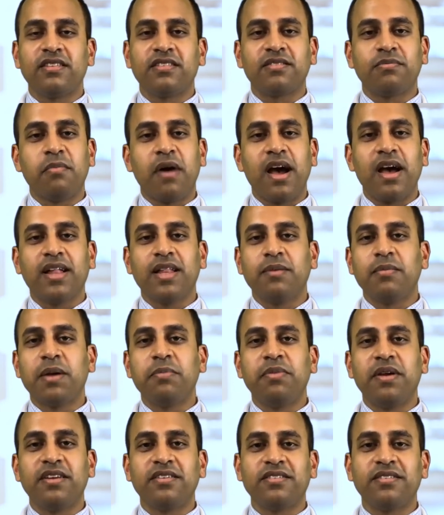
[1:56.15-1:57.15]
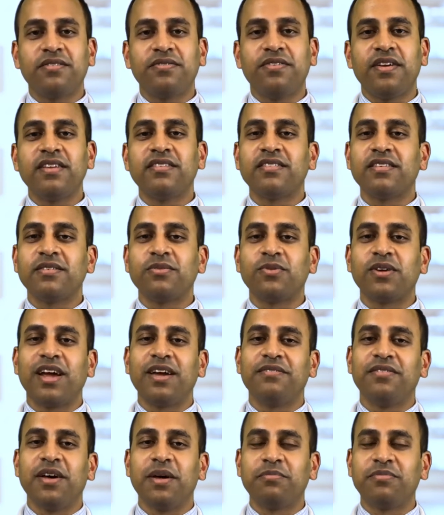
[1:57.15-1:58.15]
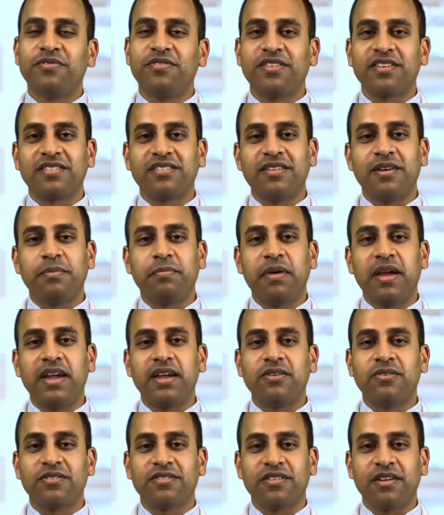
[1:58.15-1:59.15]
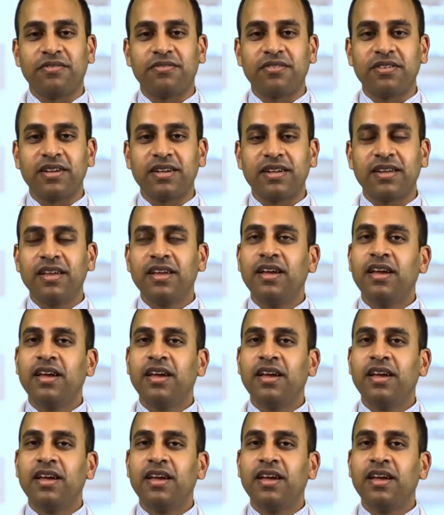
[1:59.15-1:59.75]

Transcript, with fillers: the smile on my patients' faces when I have helped fix their pain or suffering.